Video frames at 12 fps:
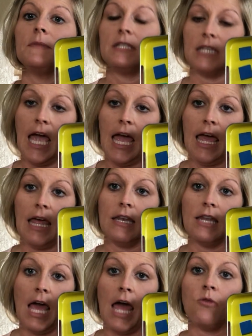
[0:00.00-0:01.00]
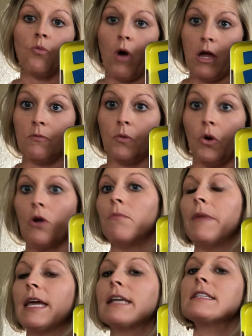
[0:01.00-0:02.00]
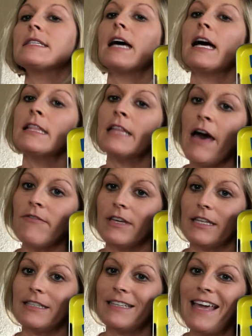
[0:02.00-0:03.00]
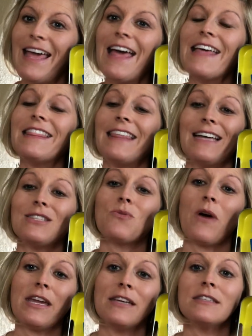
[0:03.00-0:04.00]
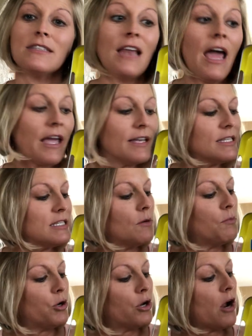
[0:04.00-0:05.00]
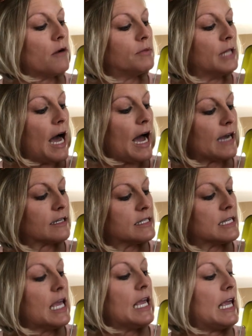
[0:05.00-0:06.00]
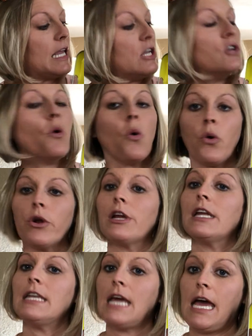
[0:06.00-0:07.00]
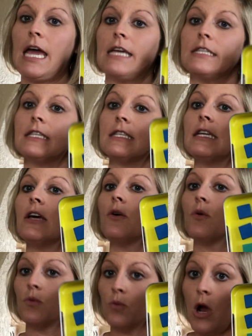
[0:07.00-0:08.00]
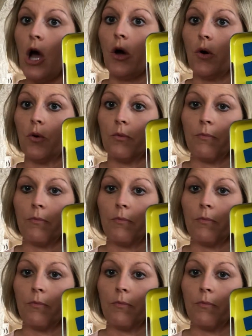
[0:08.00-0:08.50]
10 and one more makes 11. That's why it's nice to put our blocks in an organized row.